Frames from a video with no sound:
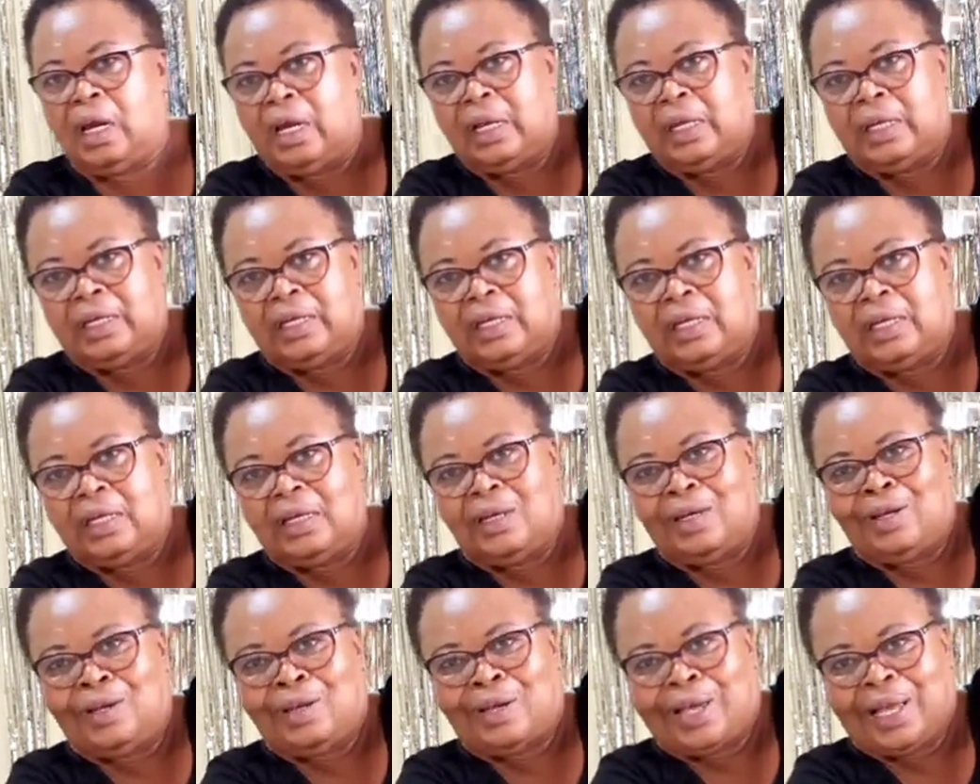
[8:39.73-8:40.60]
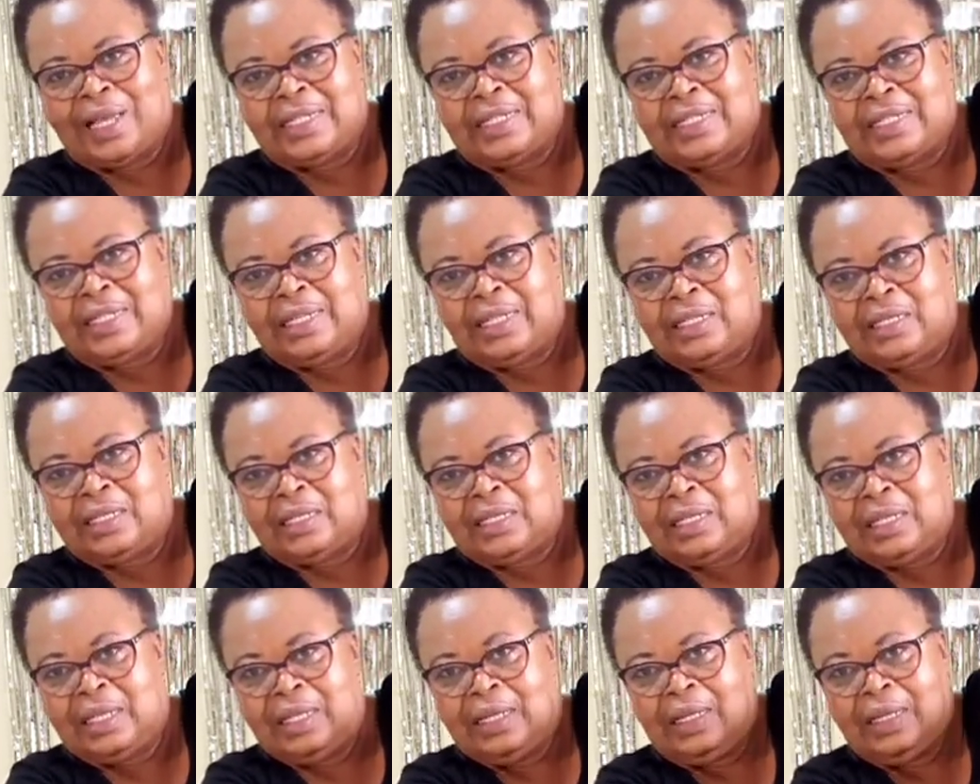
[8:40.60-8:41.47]
You can see it.
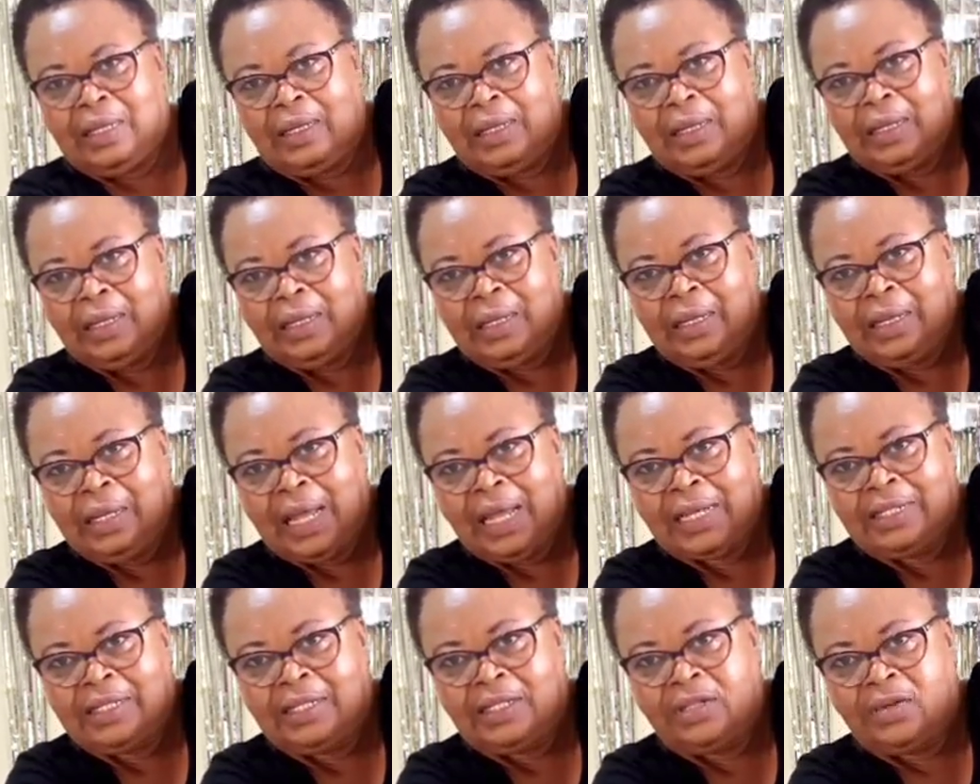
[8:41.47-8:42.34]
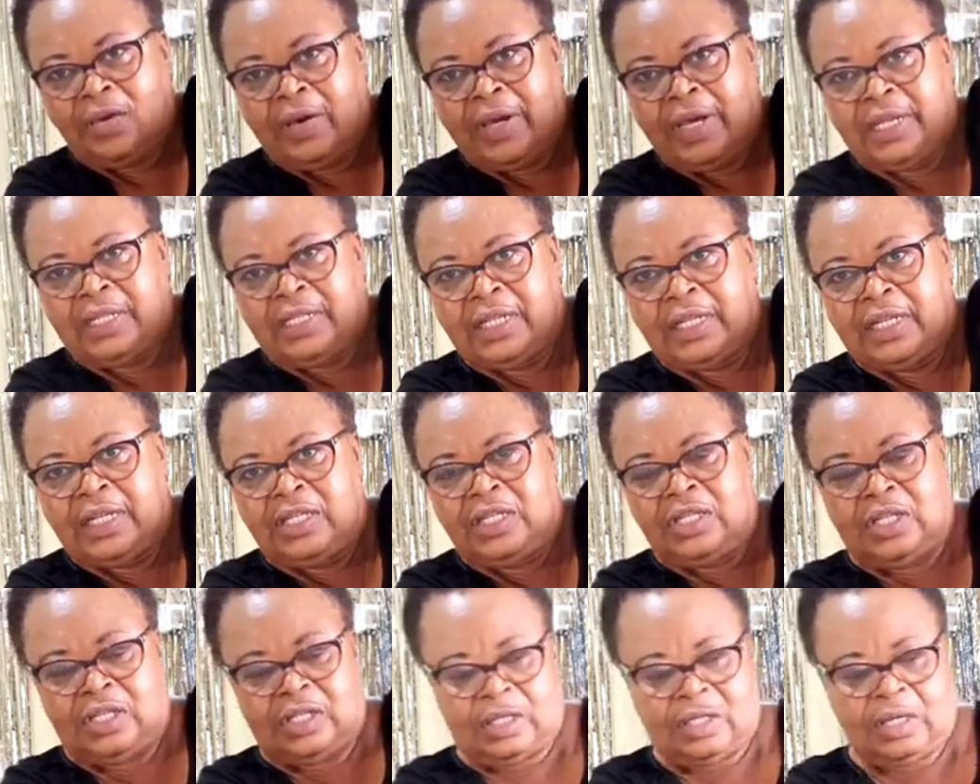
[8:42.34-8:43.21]
That is your 8
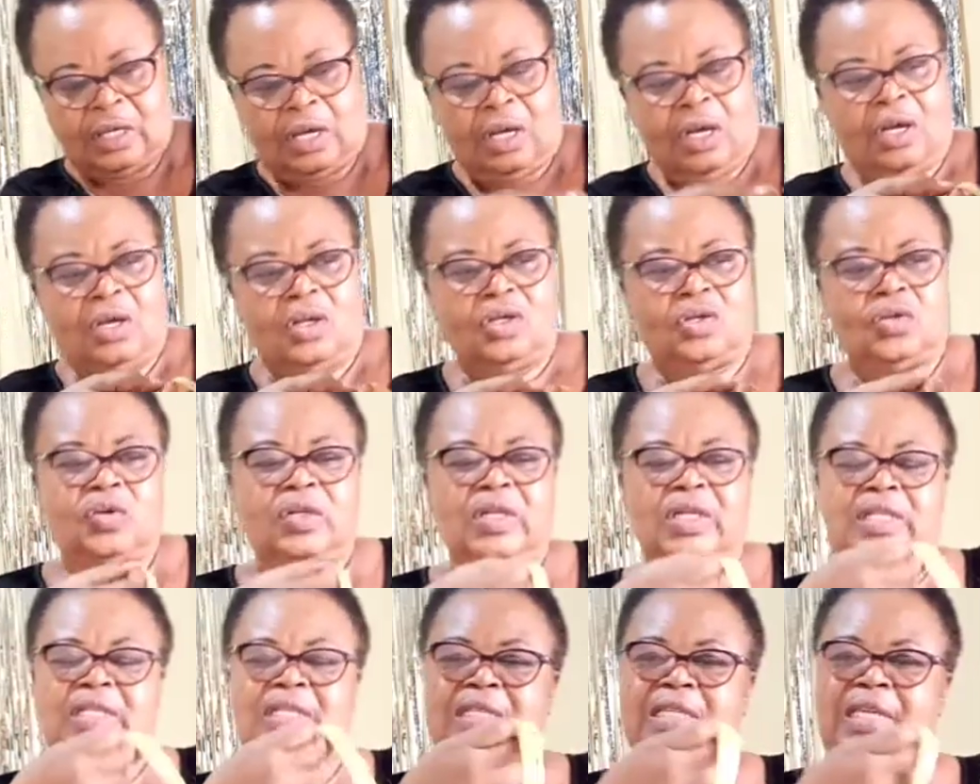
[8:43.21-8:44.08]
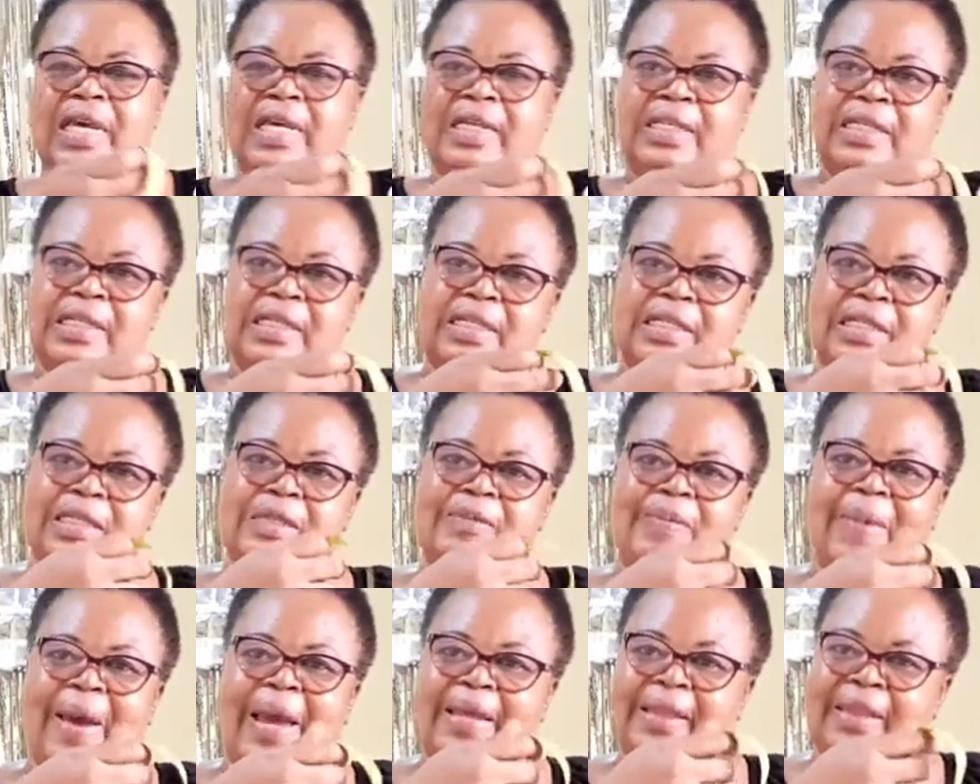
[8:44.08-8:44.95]
inches. So this is 8 inches
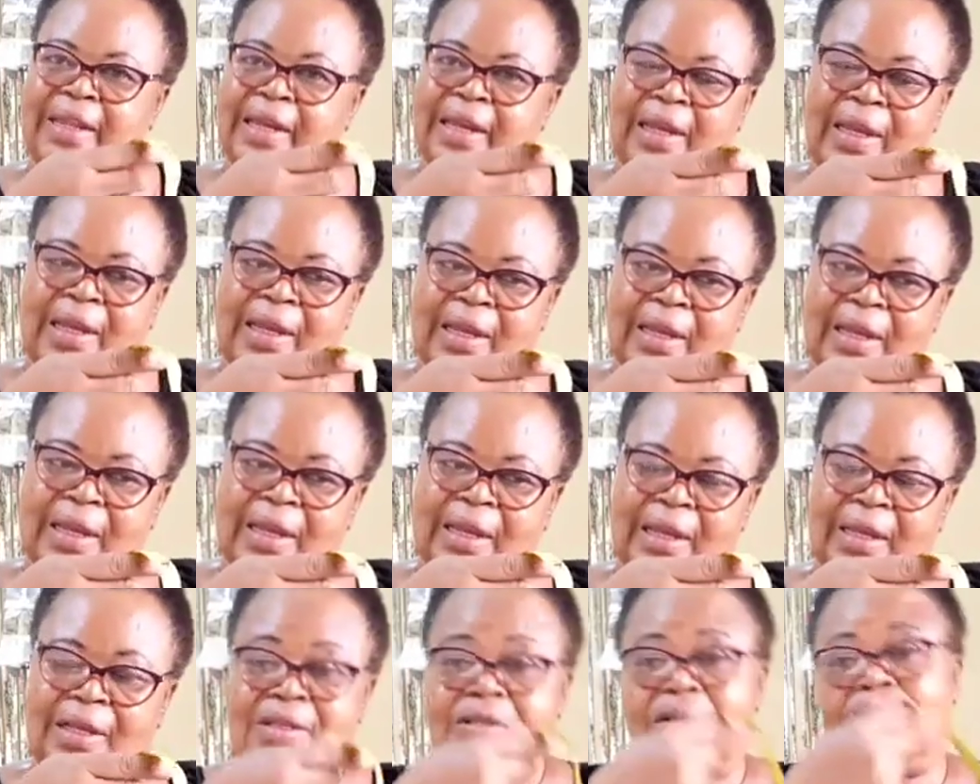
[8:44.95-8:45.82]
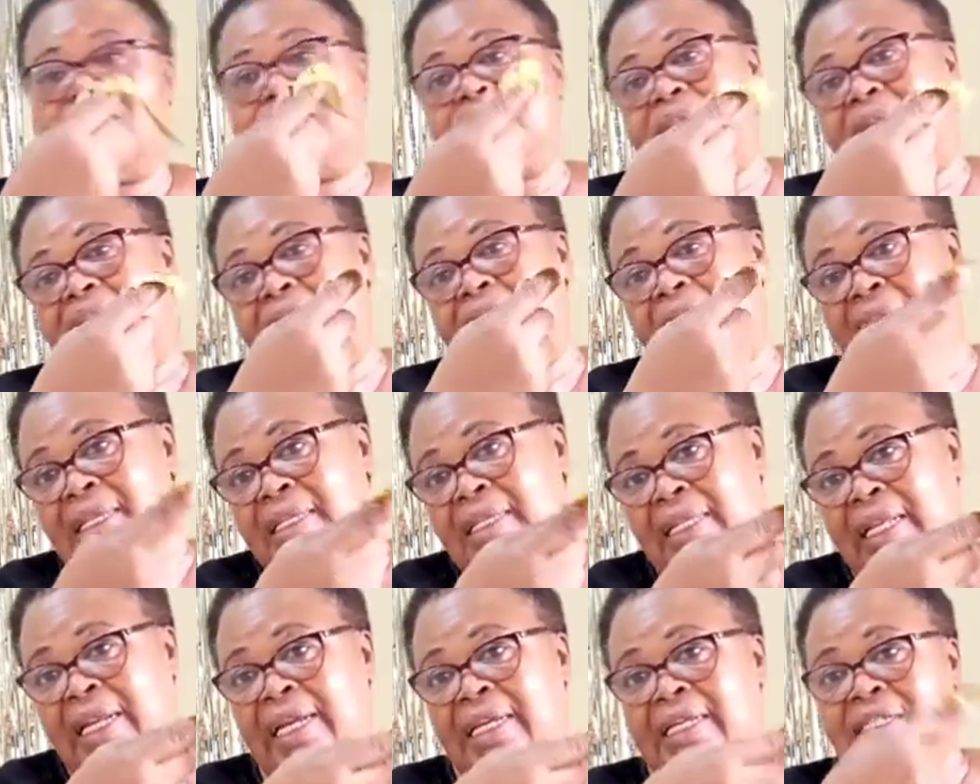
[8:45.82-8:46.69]
by 3. Some say
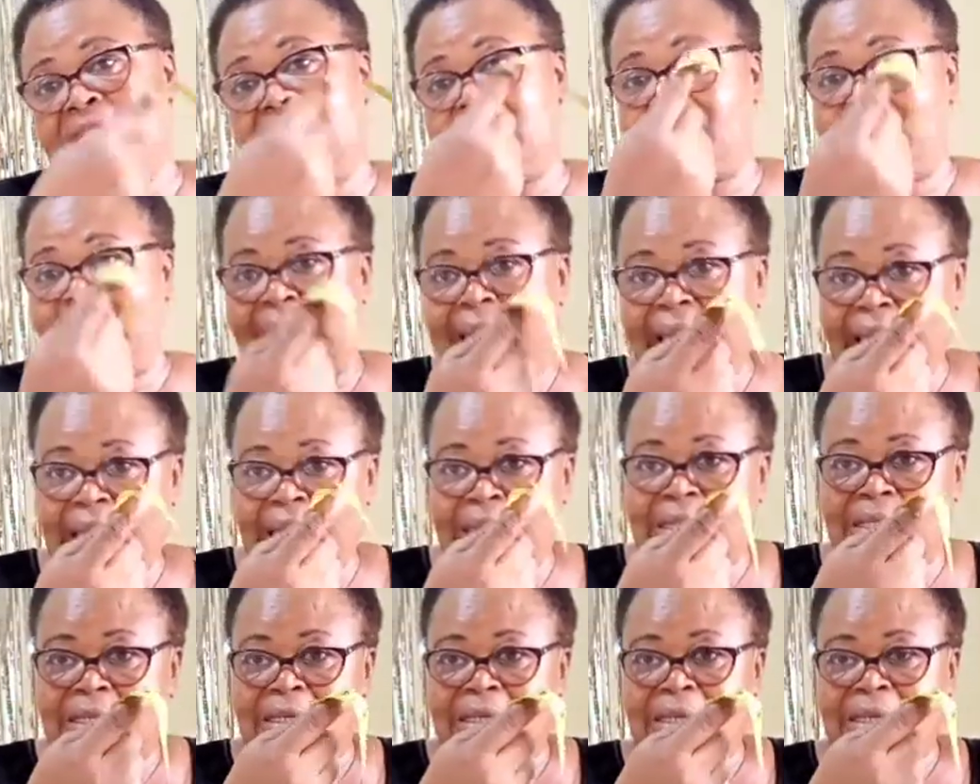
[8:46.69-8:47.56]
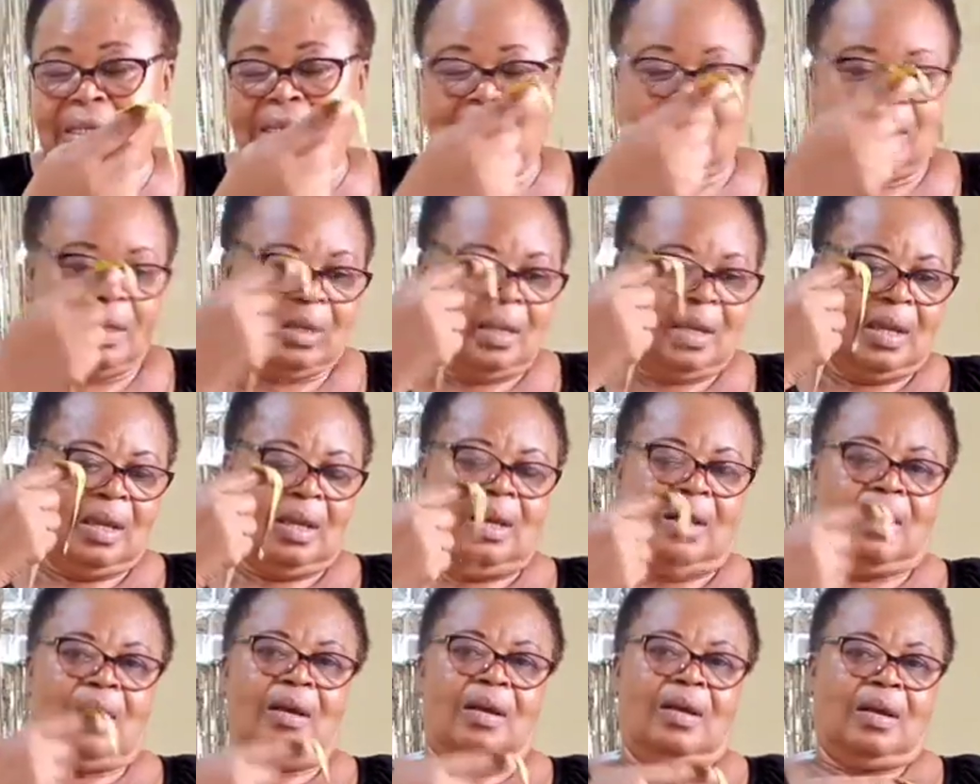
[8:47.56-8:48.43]
3 inches by 8.
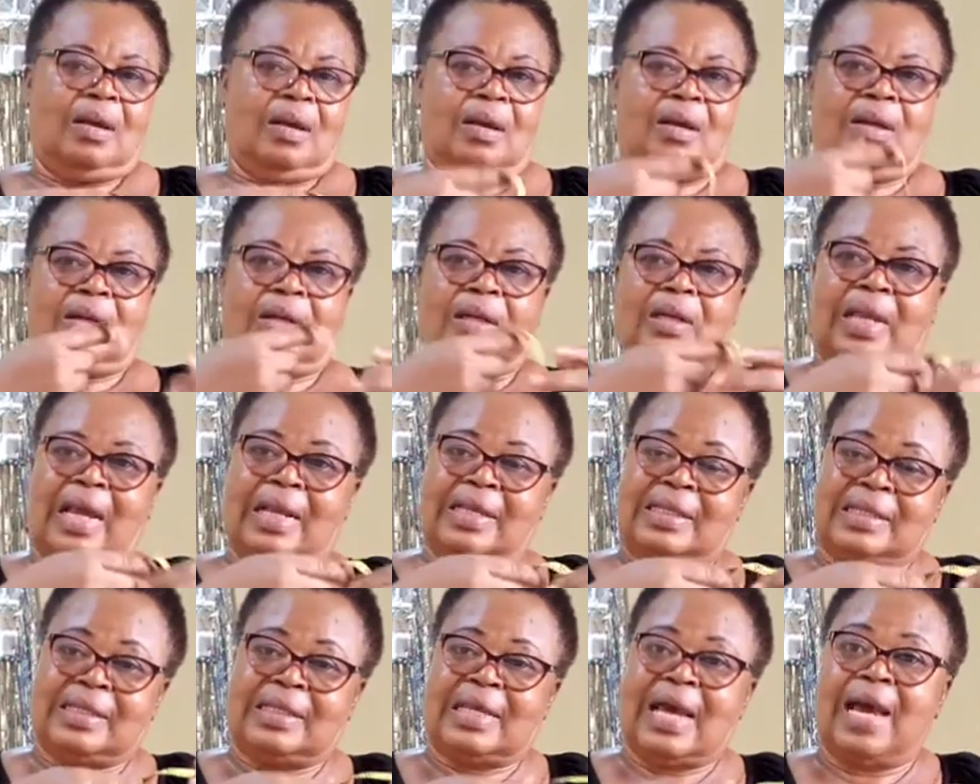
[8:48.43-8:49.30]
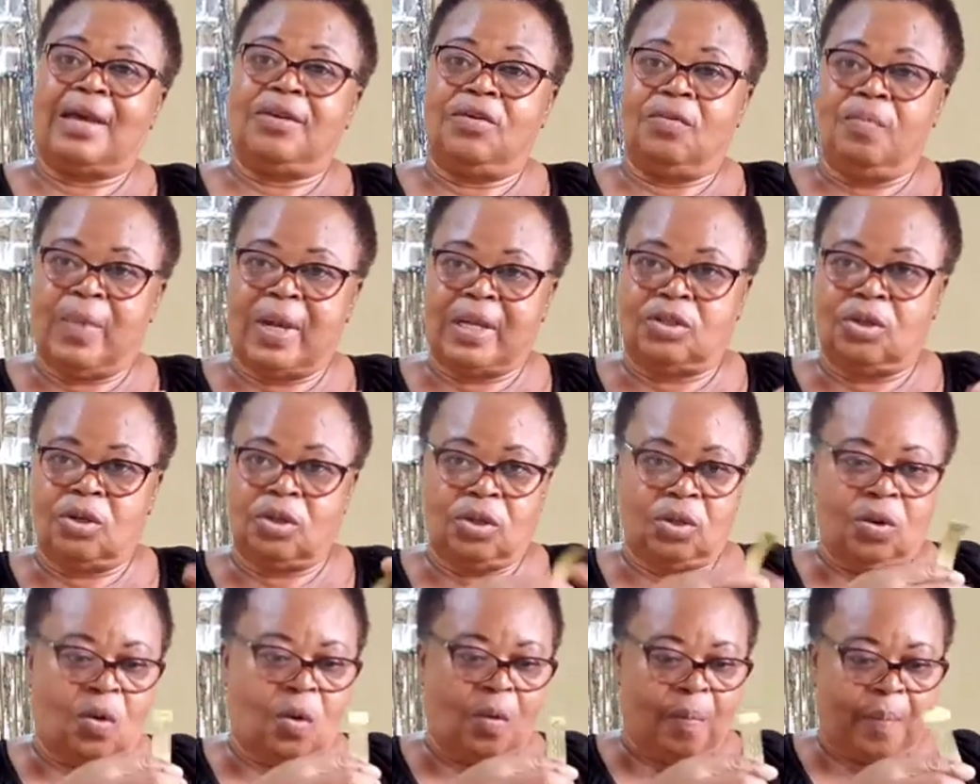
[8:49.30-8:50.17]
That is how you measure
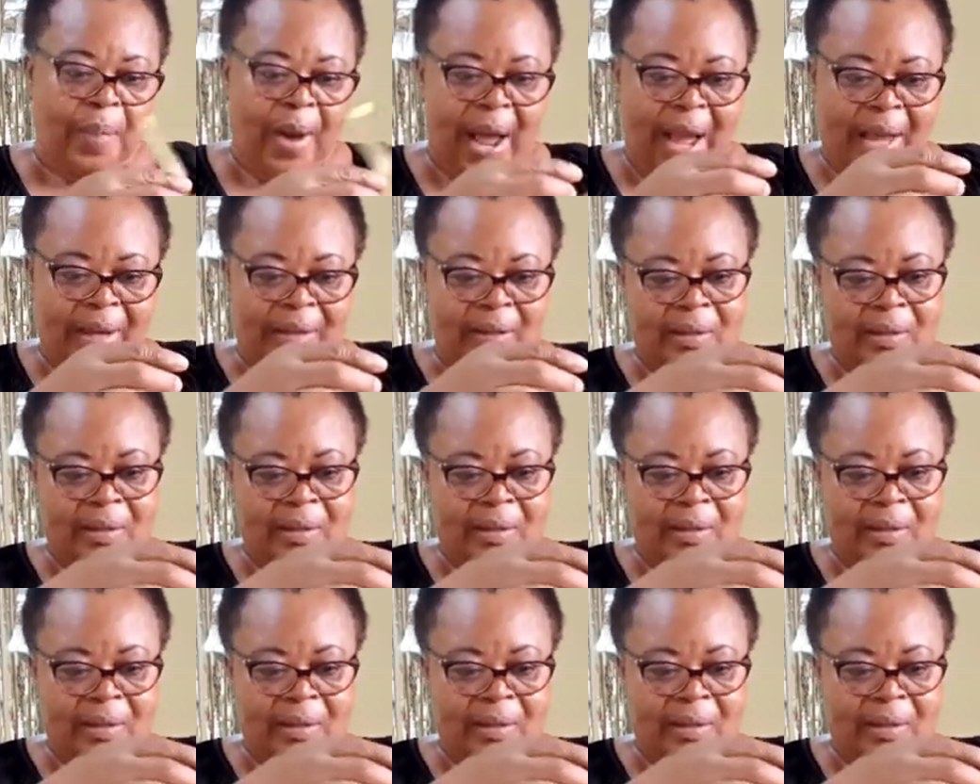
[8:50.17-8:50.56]
your pan.